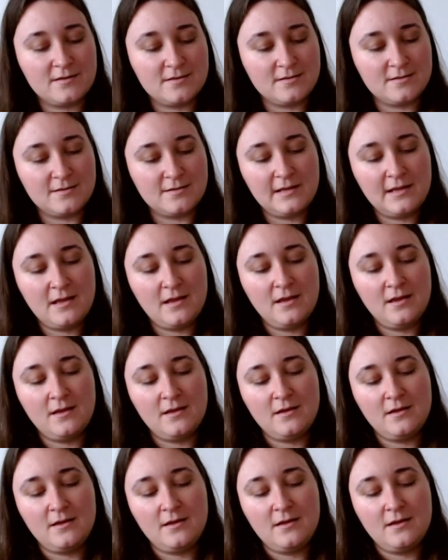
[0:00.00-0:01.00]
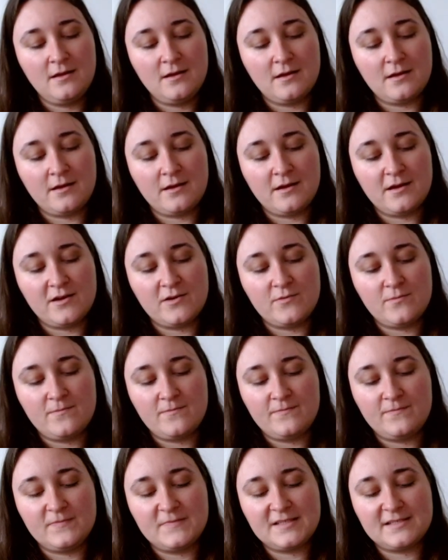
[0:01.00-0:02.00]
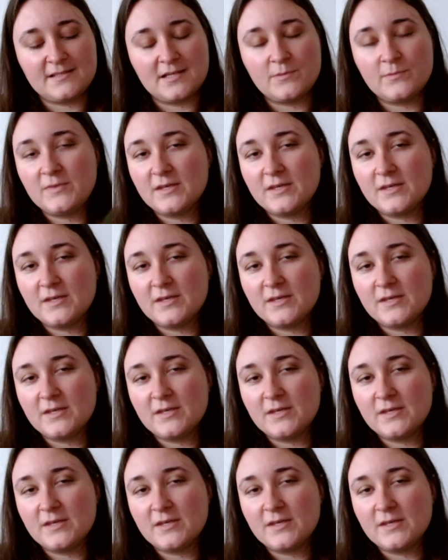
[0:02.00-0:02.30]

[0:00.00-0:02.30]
And some